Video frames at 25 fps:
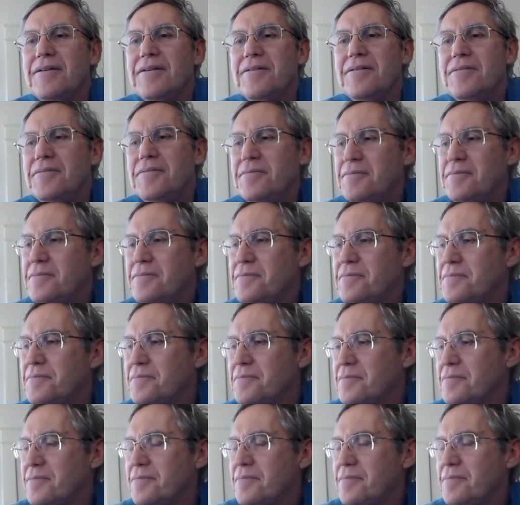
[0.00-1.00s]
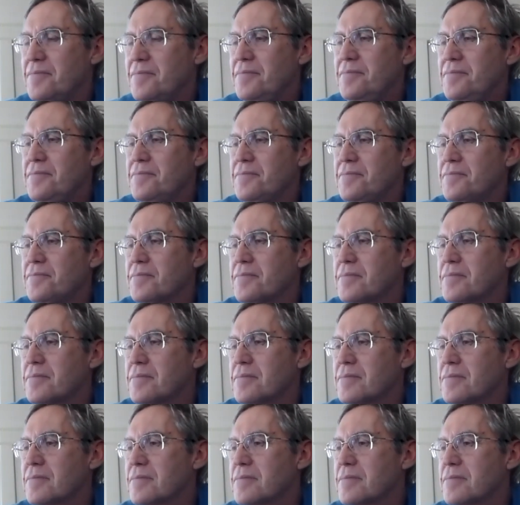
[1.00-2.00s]

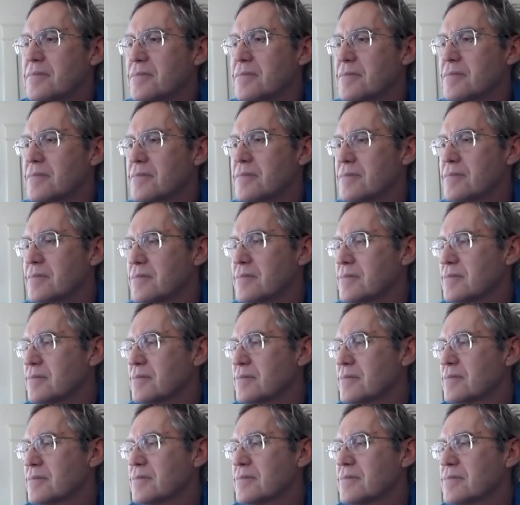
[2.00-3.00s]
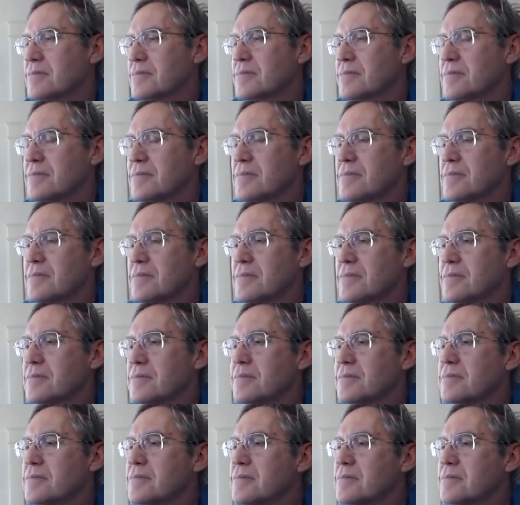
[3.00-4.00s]

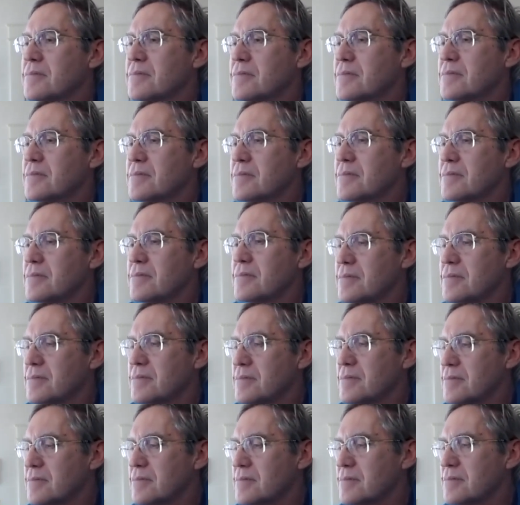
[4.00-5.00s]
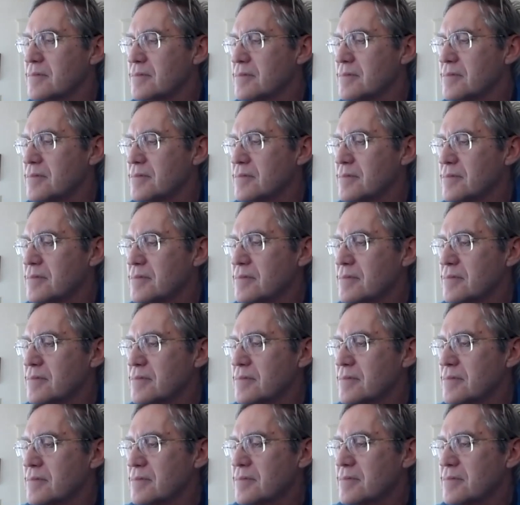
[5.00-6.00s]

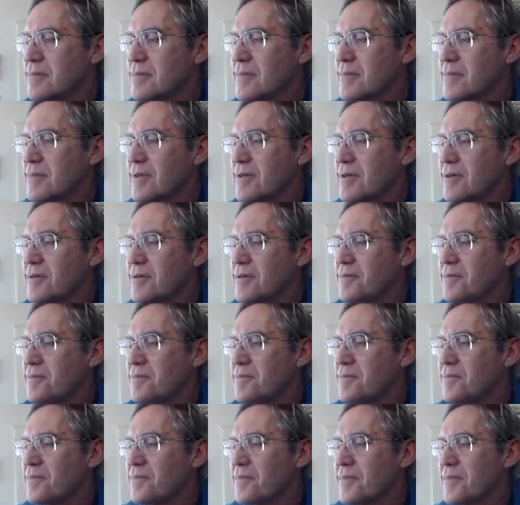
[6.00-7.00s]
[no speech]